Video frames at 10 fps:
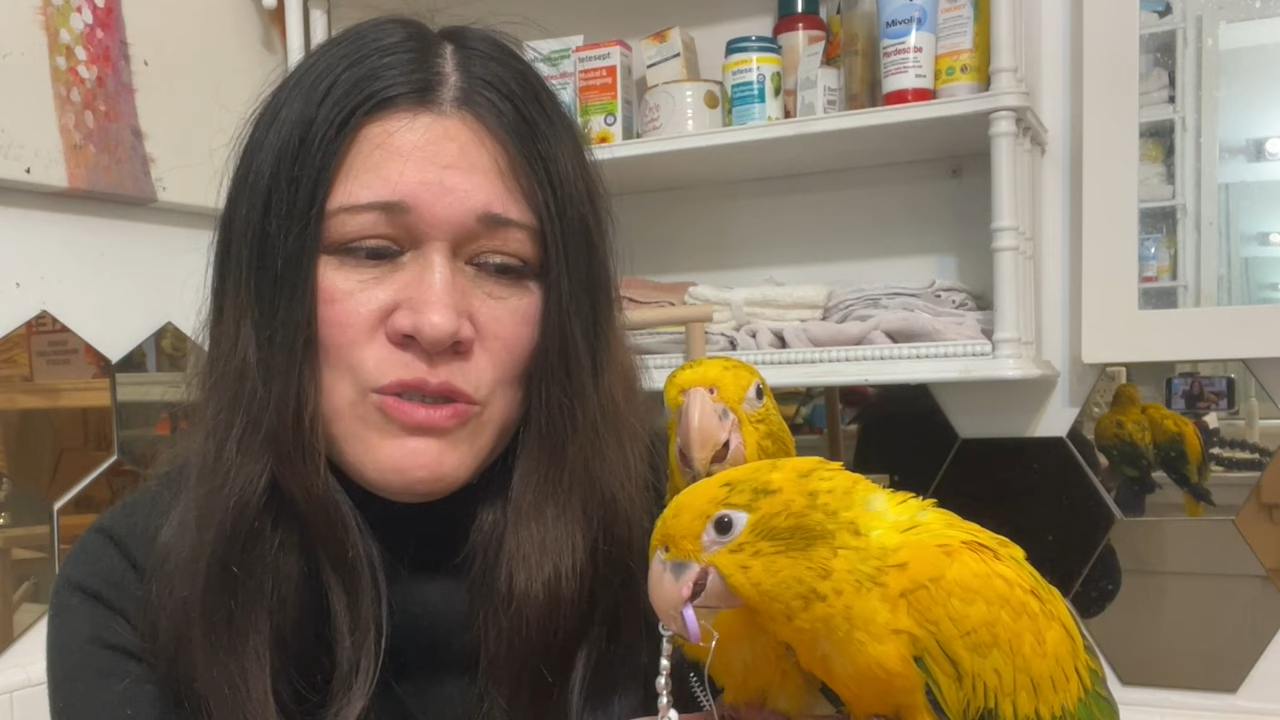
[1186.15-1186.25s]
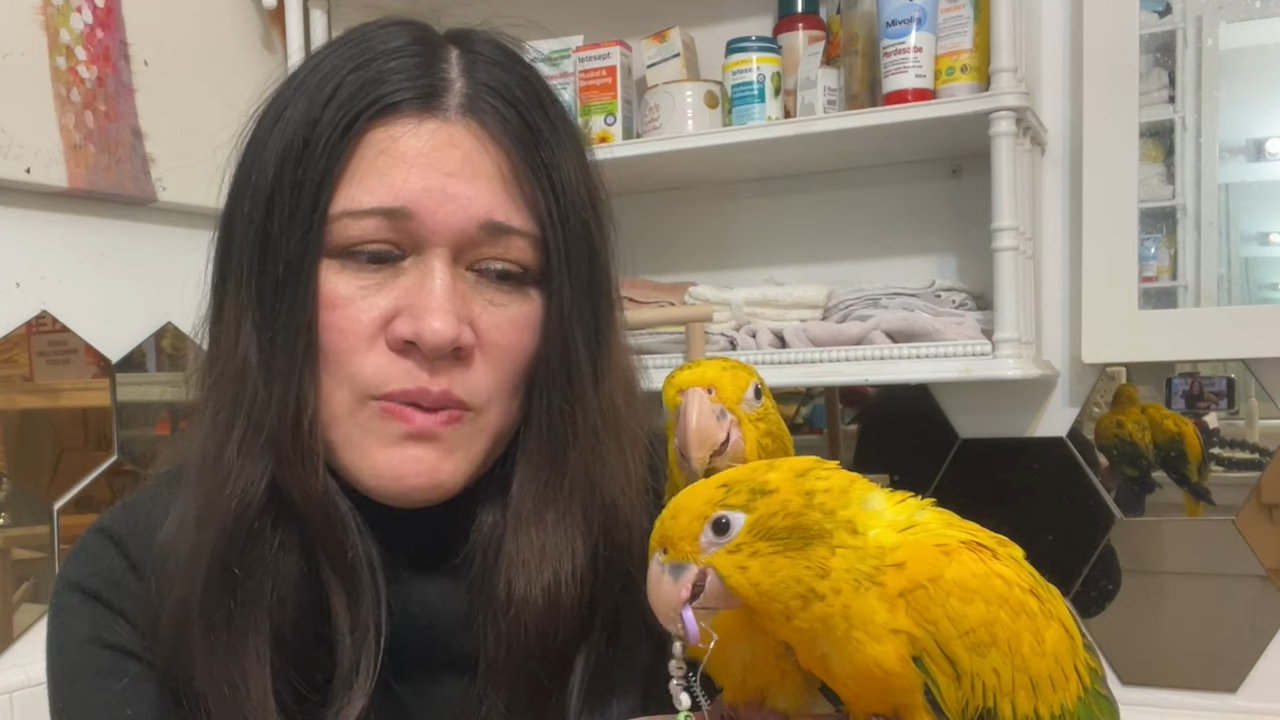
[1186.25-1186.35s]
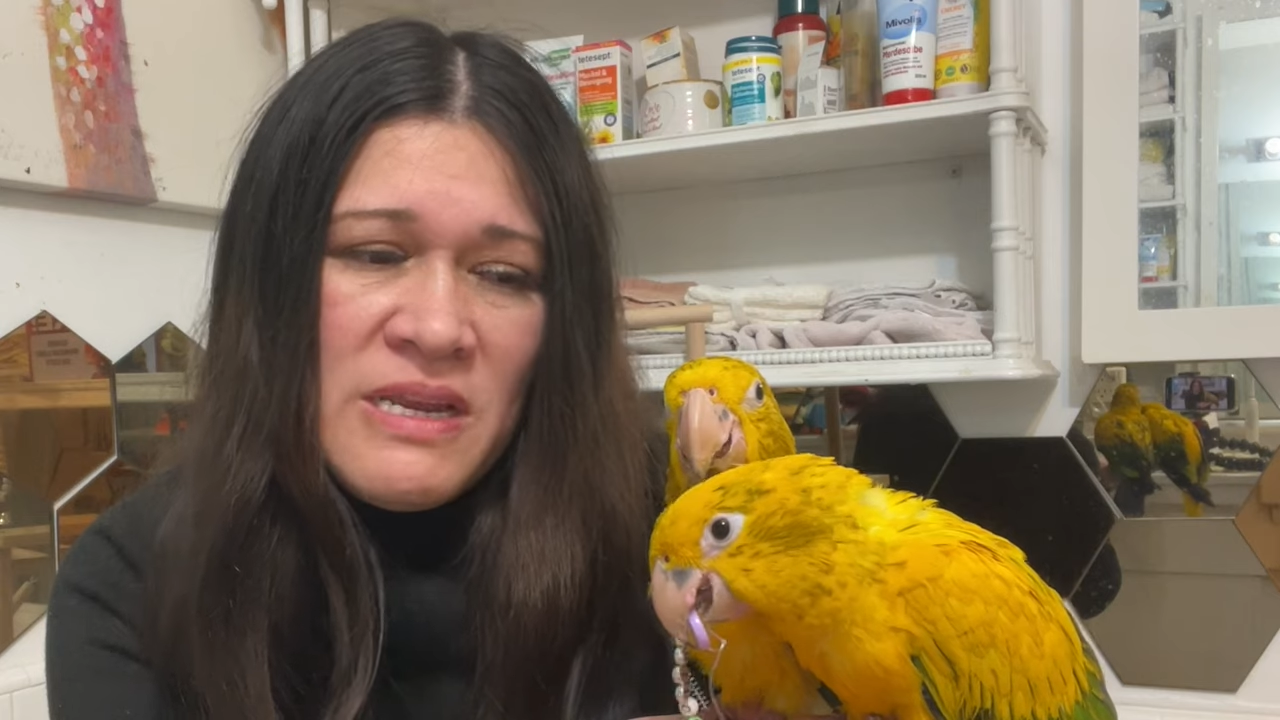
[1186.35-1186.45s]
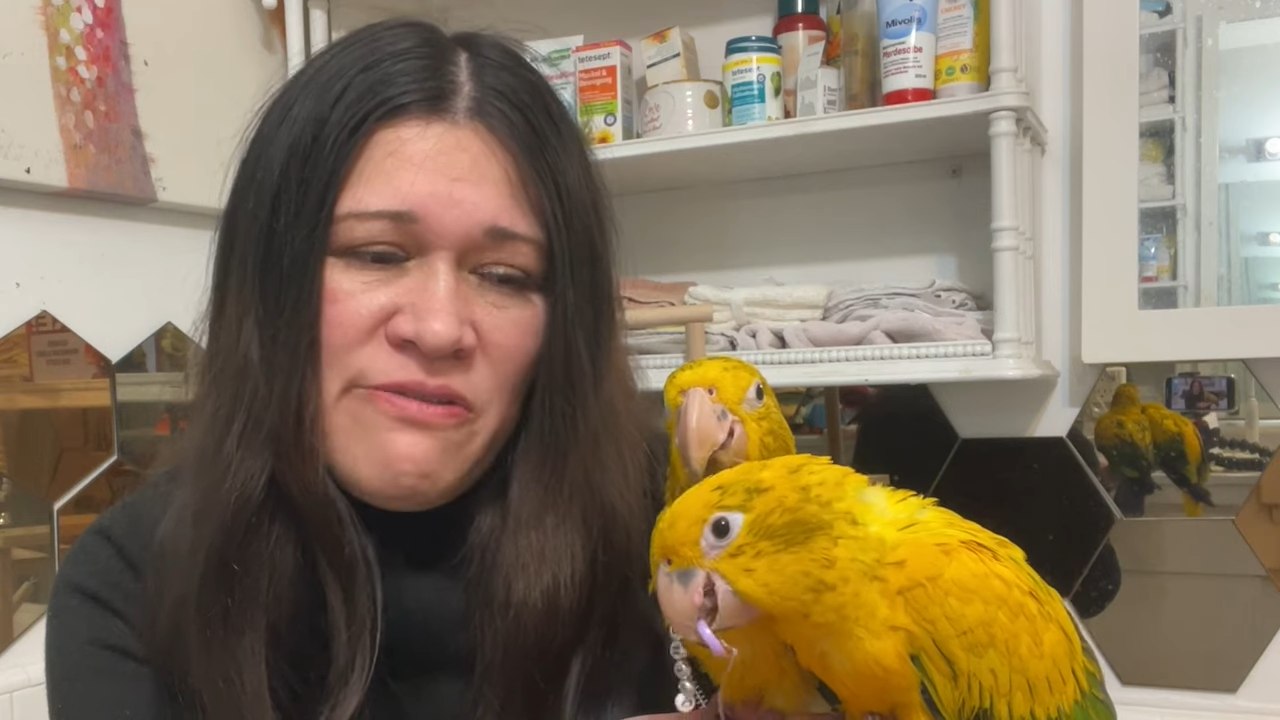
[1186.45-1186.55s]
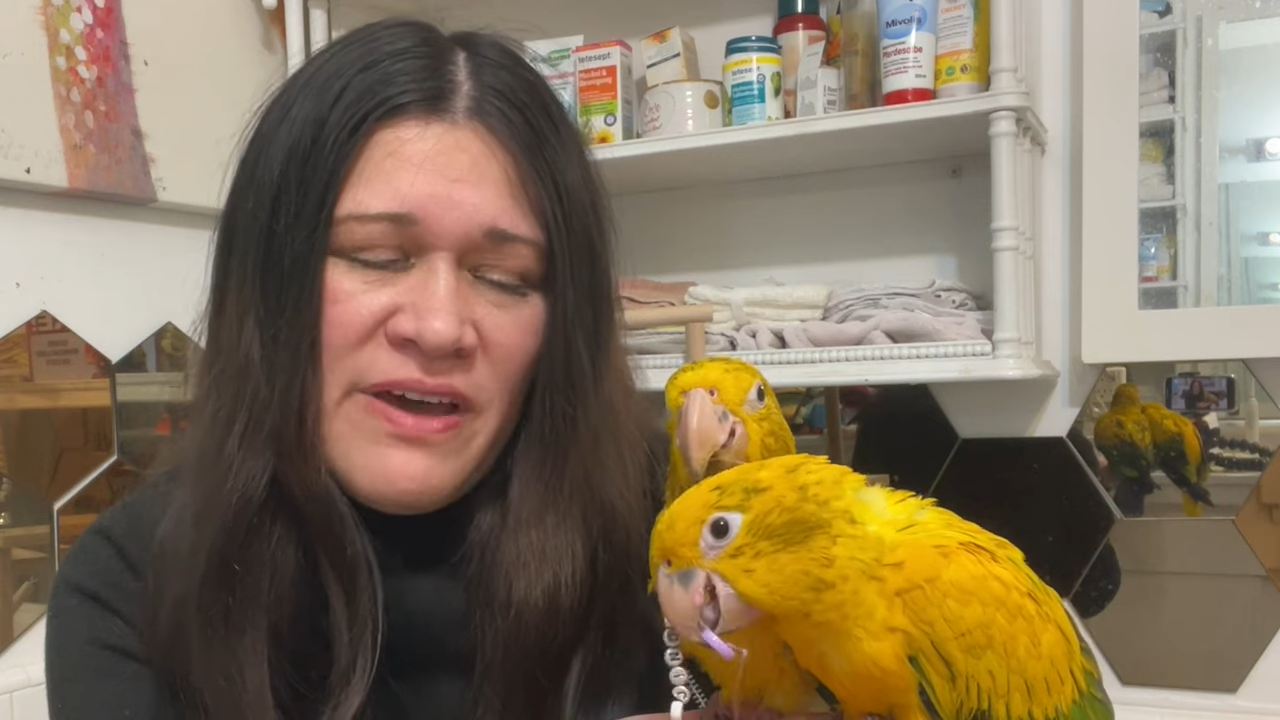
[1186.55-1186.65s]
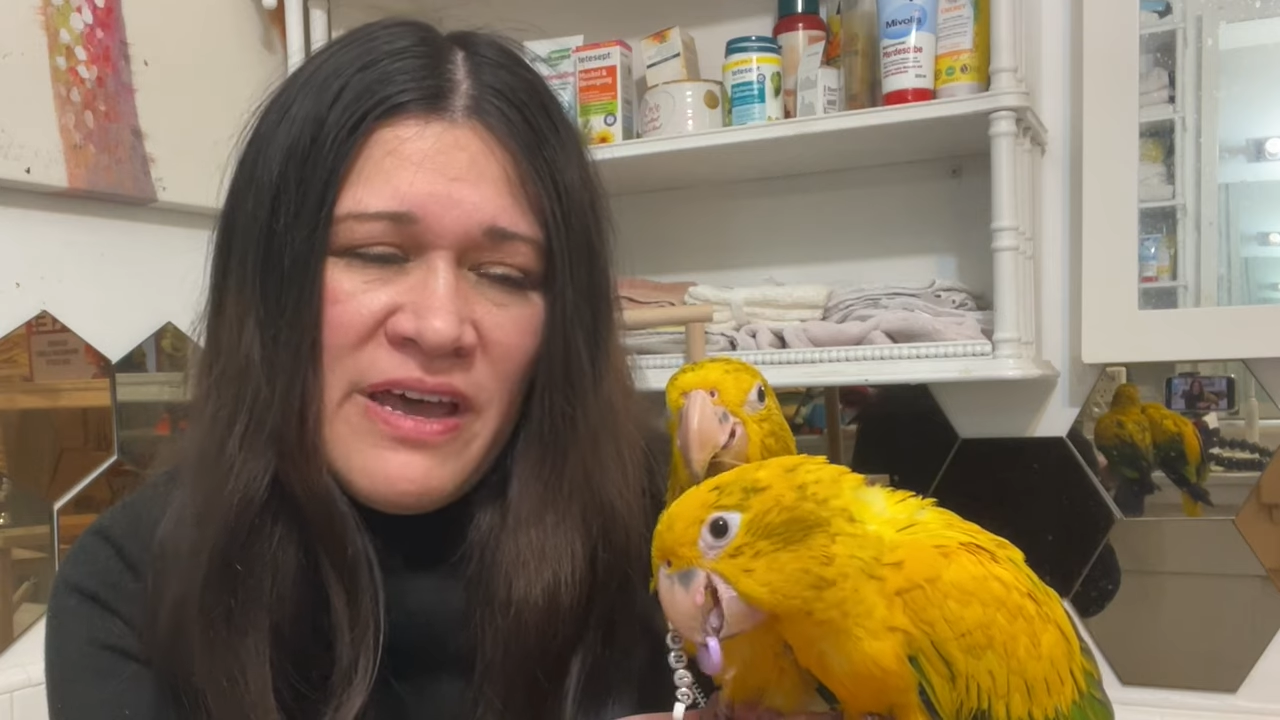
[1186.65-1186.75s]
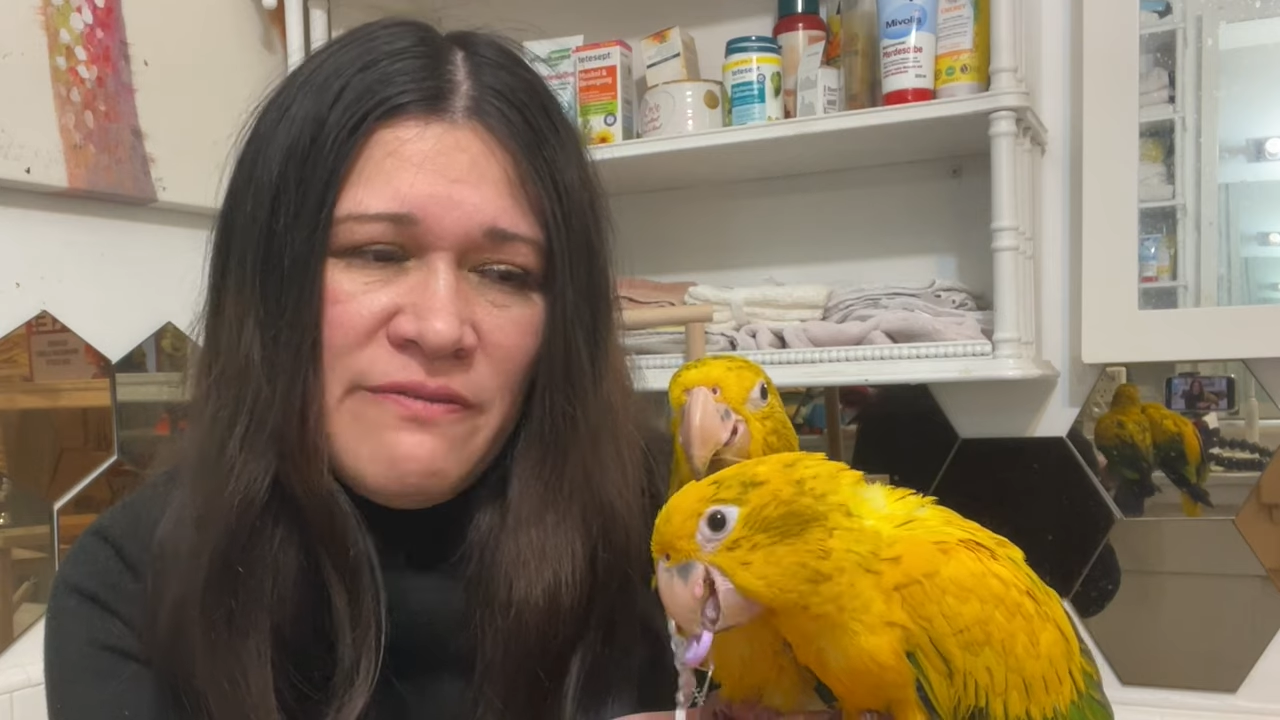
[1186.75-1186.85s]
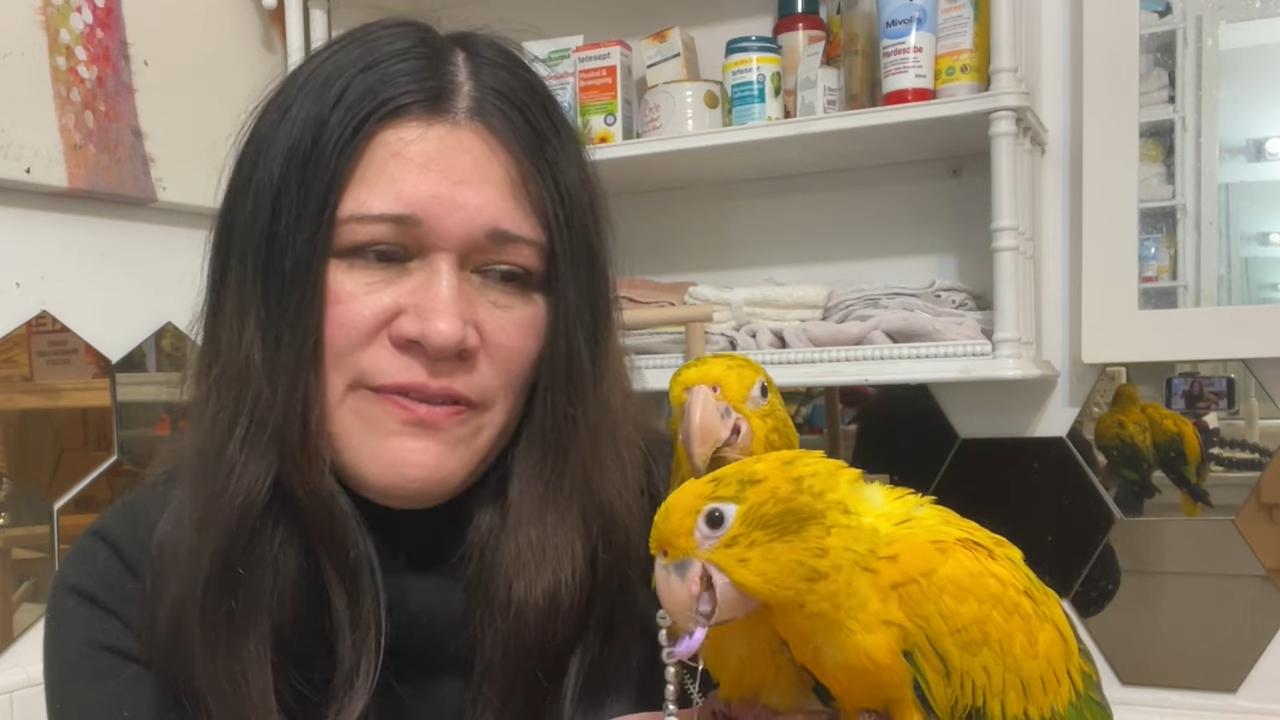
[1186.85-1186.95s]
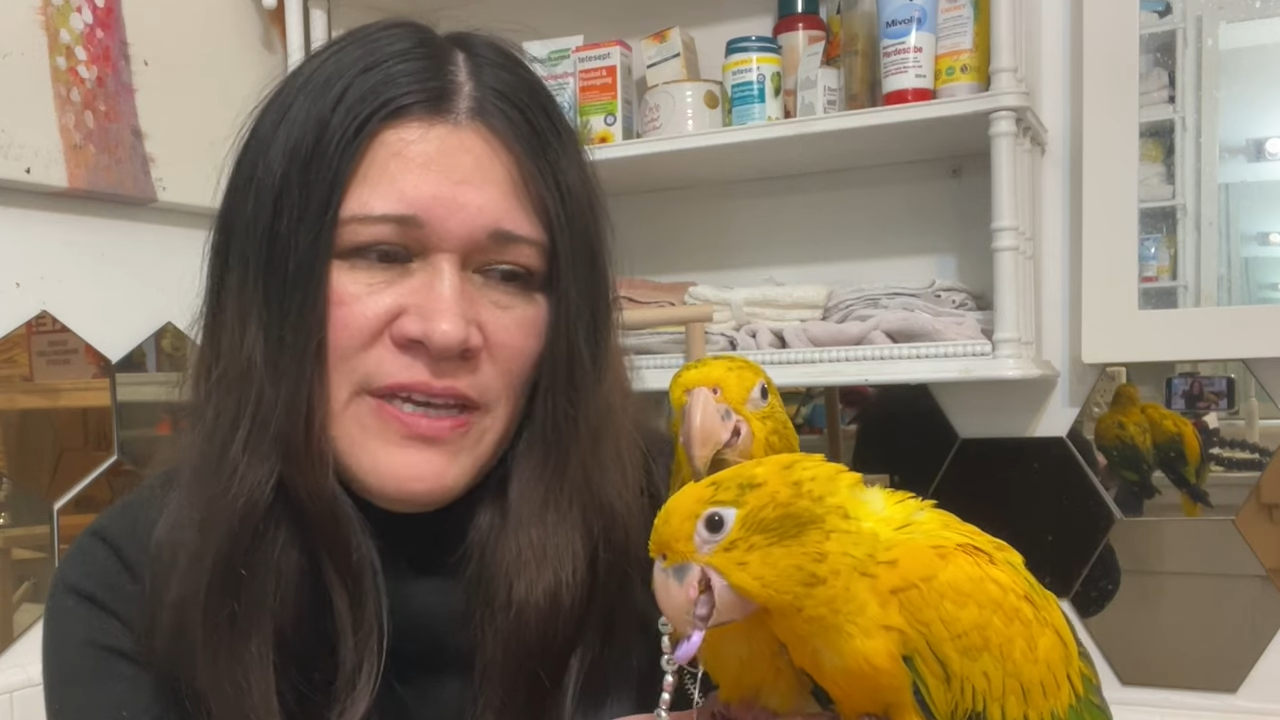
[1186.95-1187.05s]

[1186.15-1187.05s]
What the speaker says: 25.